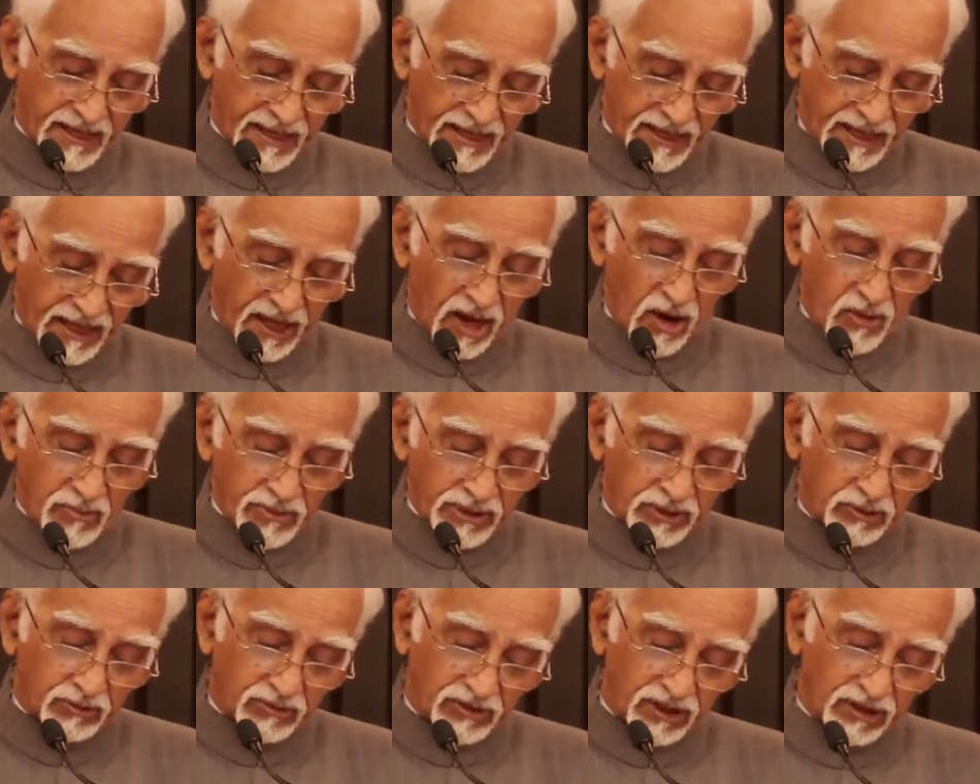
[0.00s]
Allow
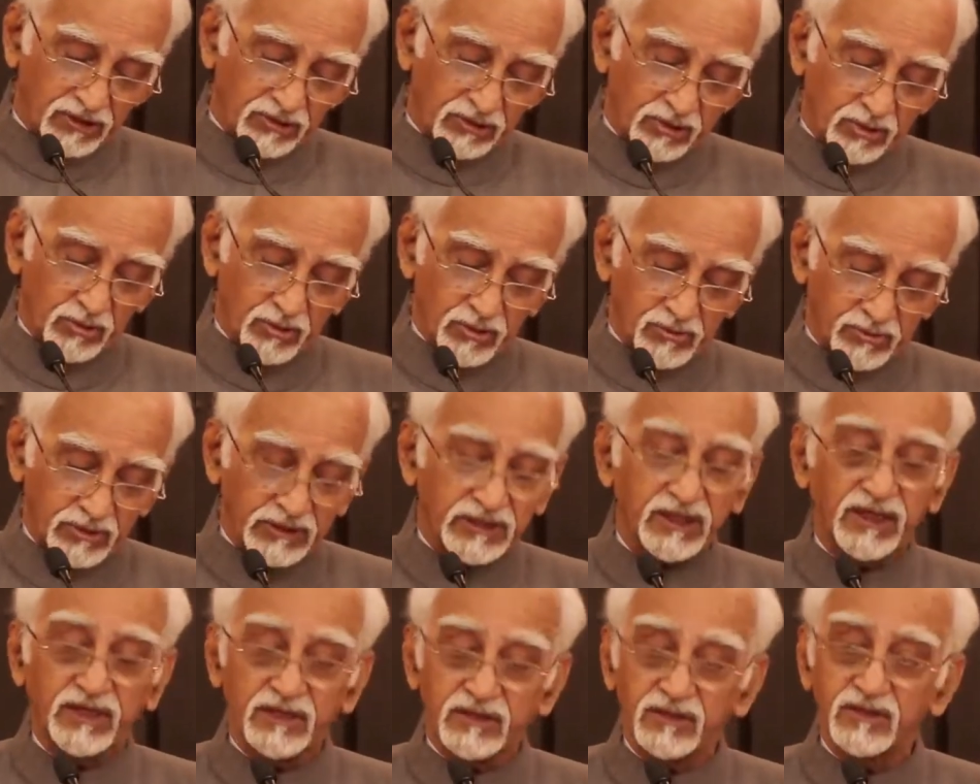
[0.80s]
me to conclude
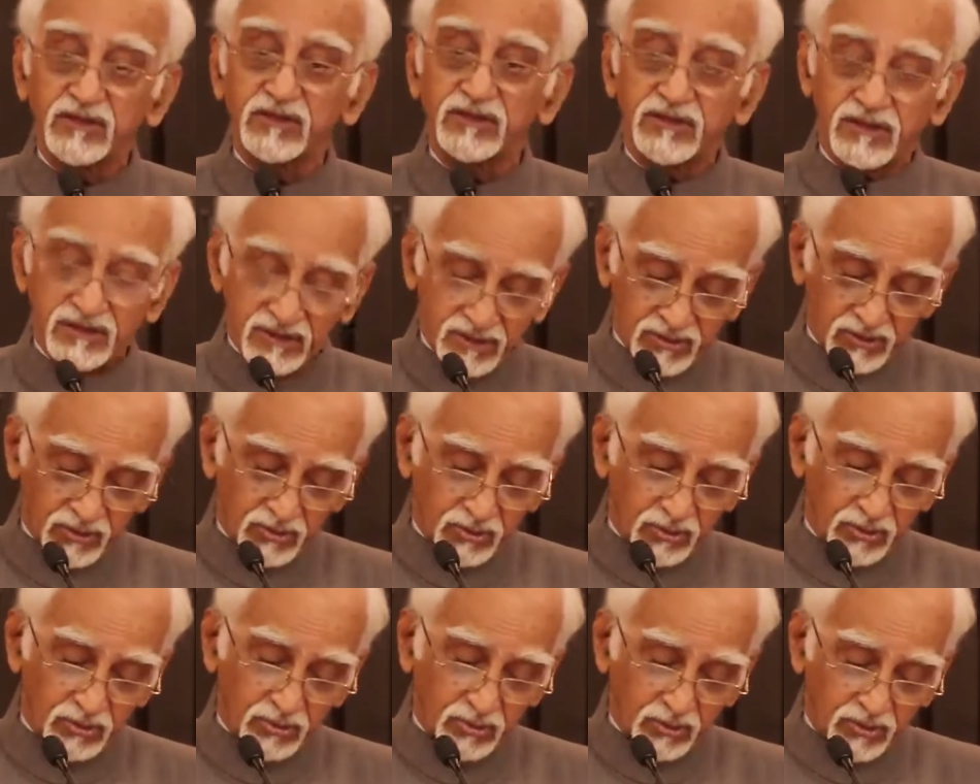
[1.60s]
with an
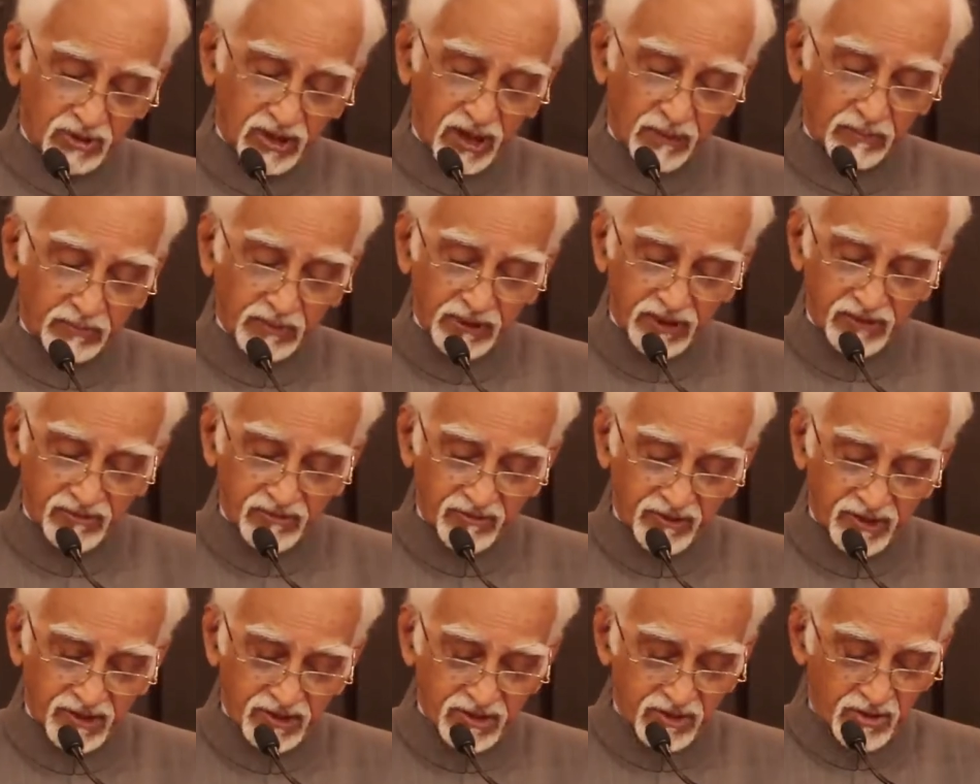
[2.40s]
Urdu couplet
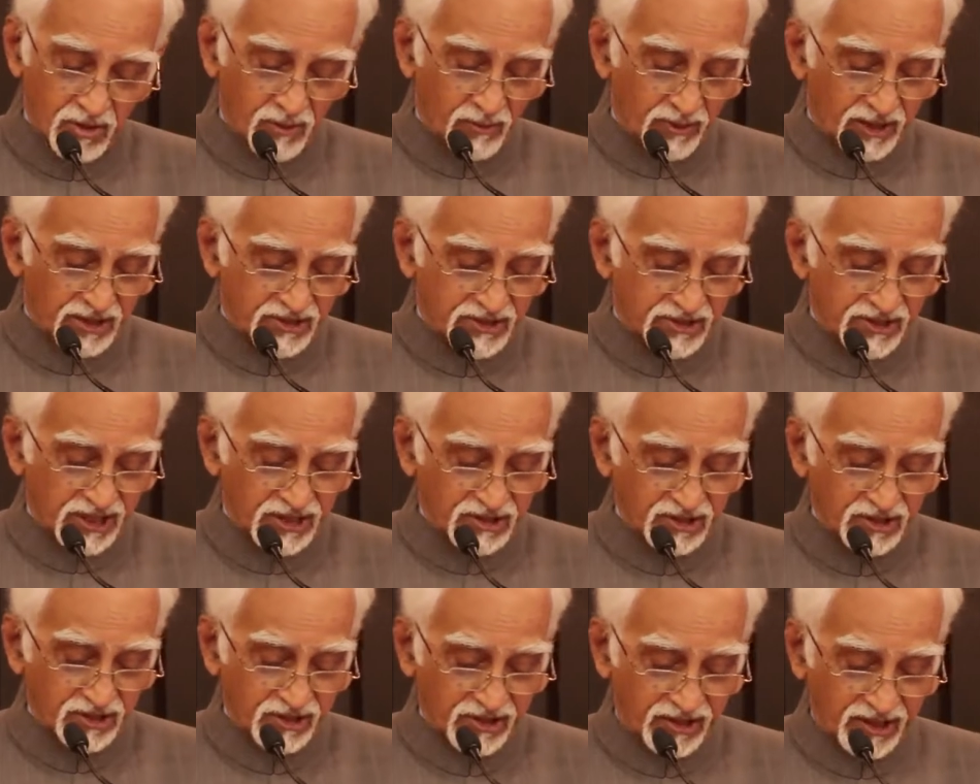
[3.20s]
written over a
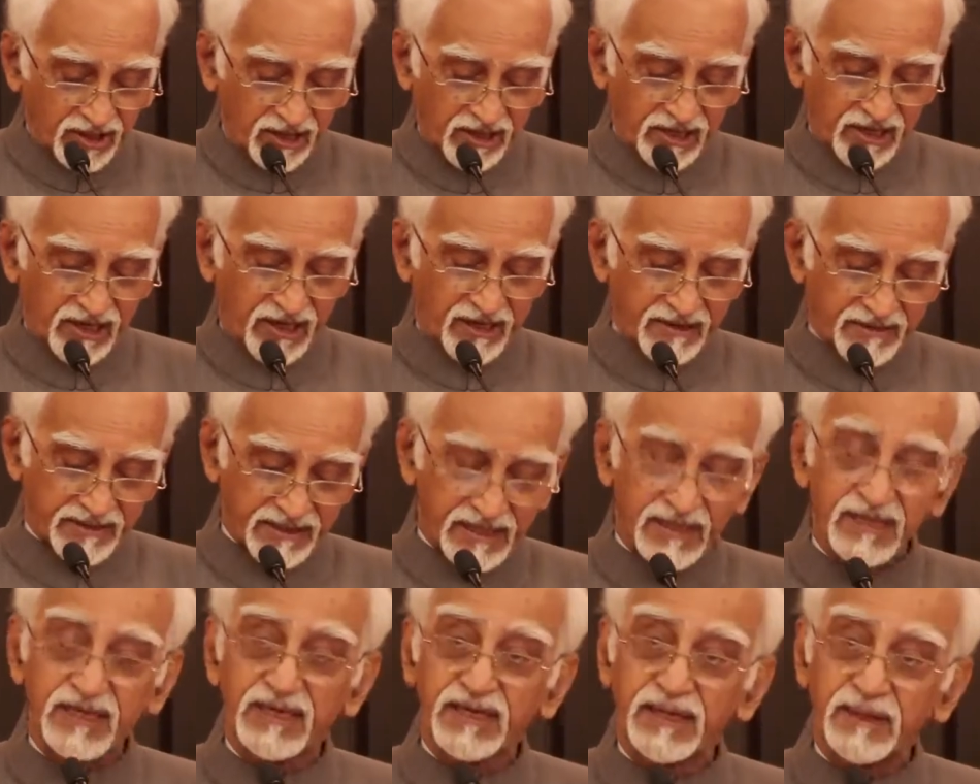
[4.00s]
century earlier,
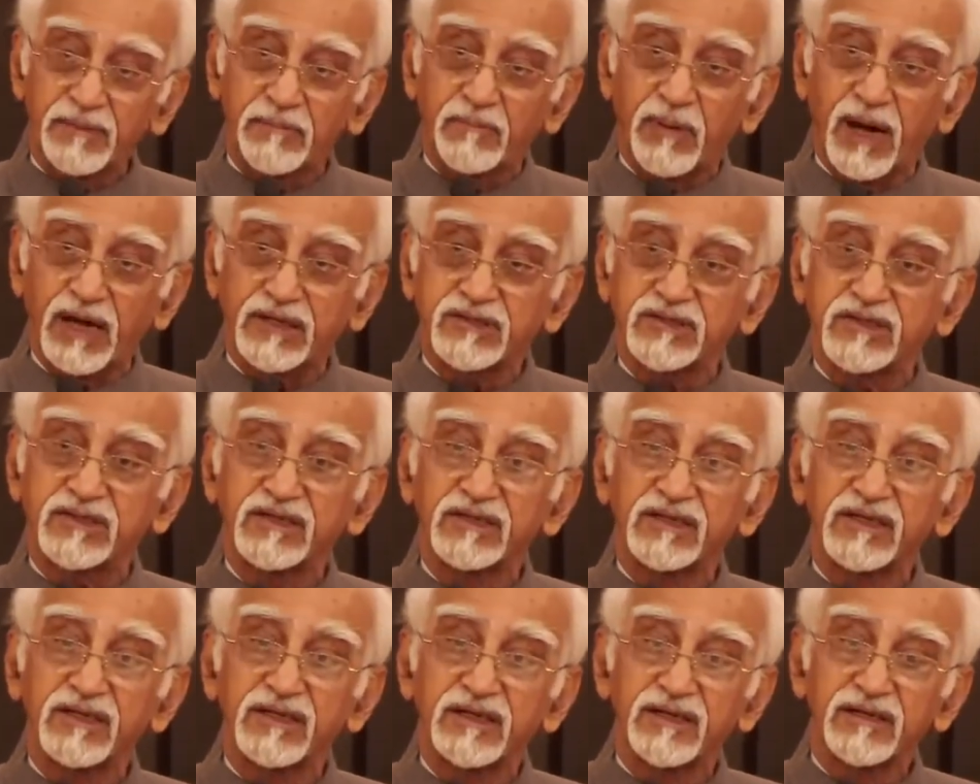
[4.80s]
but
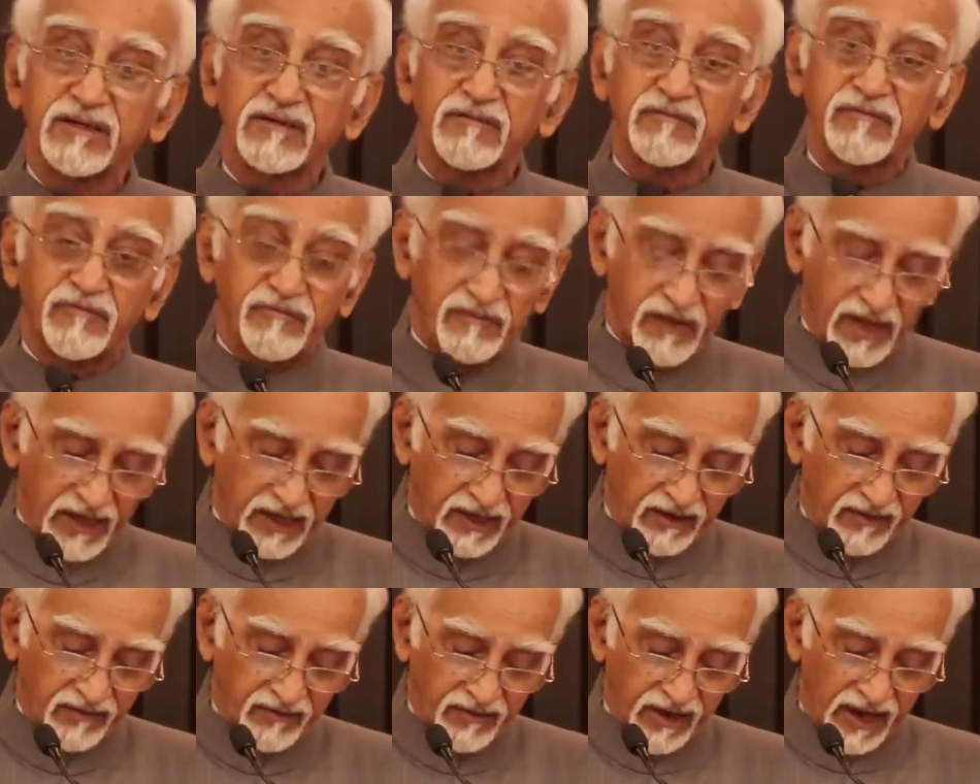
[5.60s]

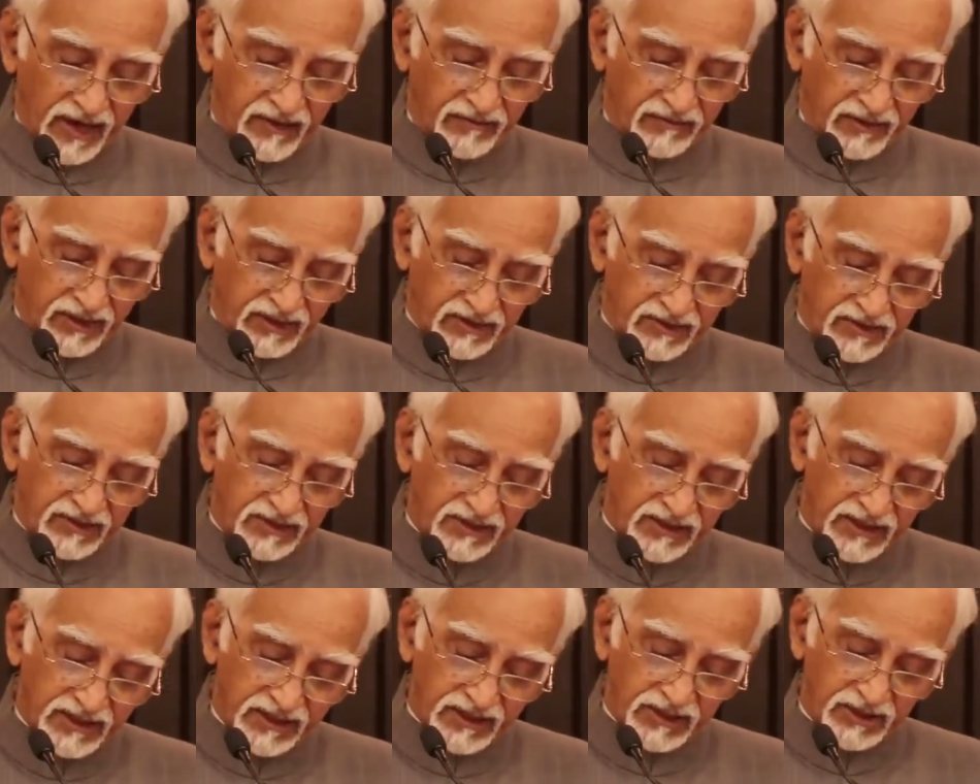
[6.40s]
very relevant
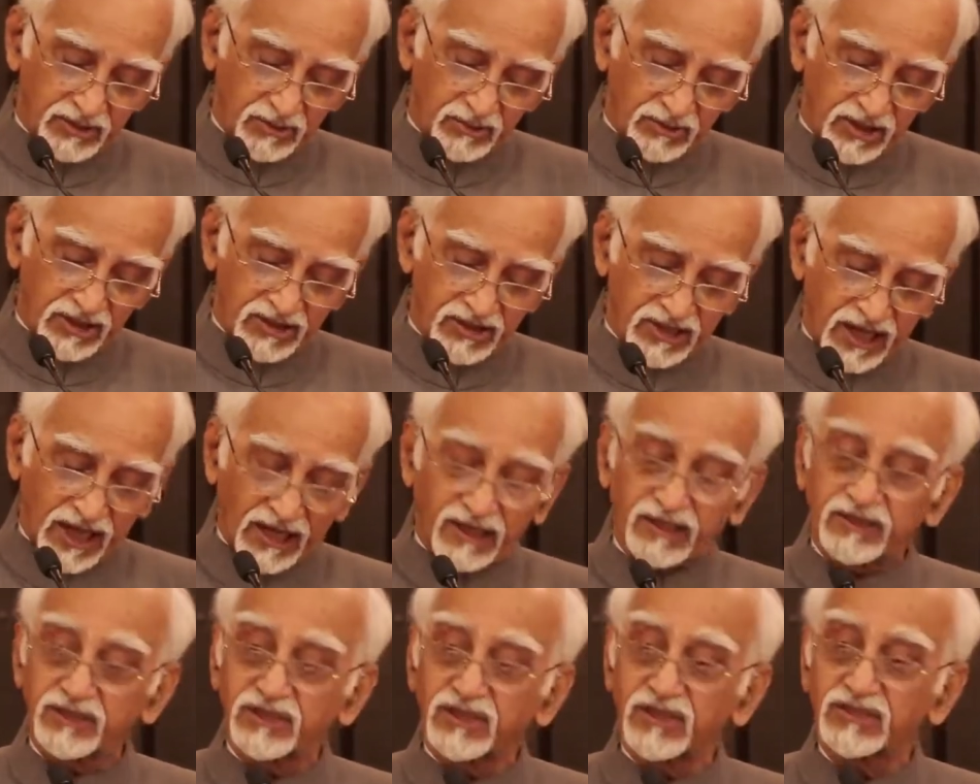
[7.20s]
to the
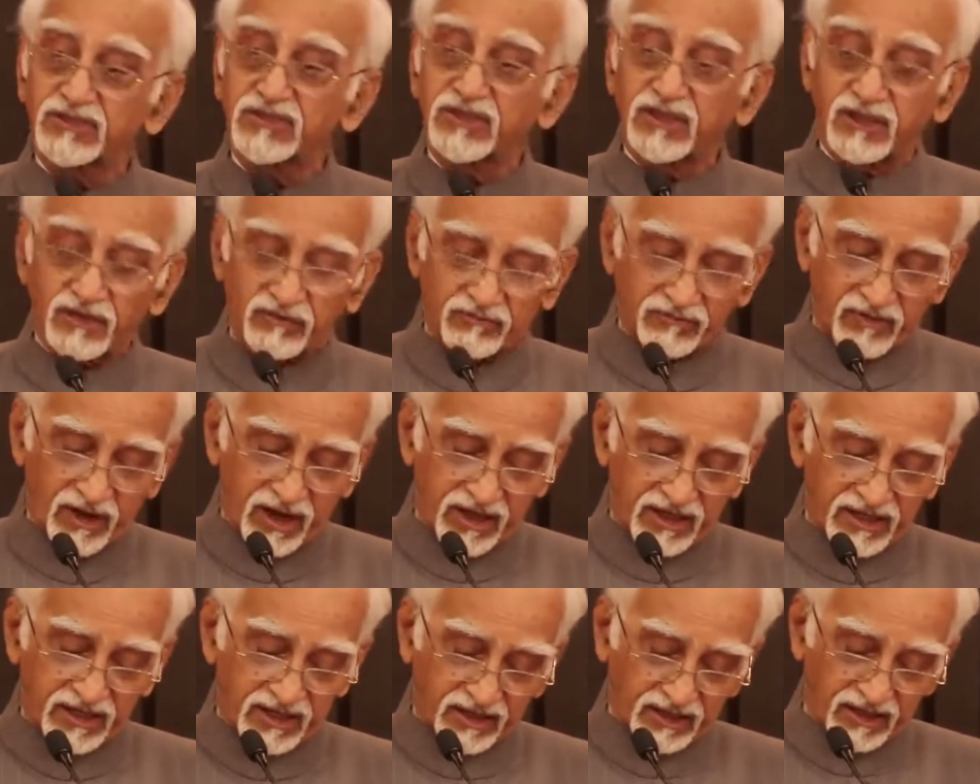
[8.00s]
challenges
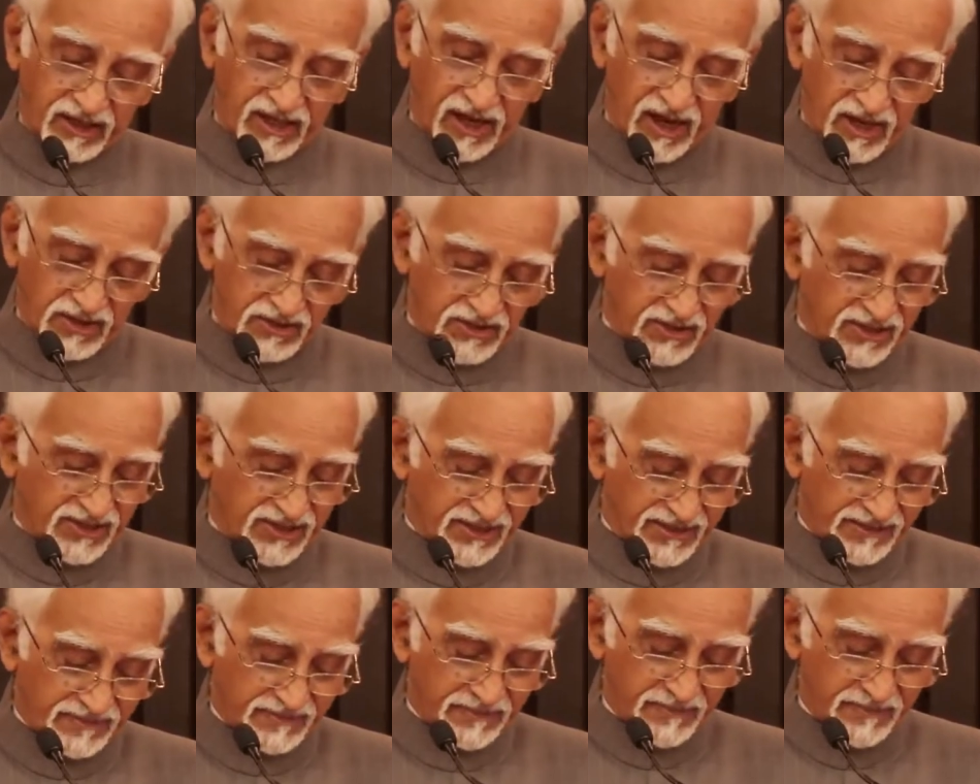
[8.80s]
confronting us.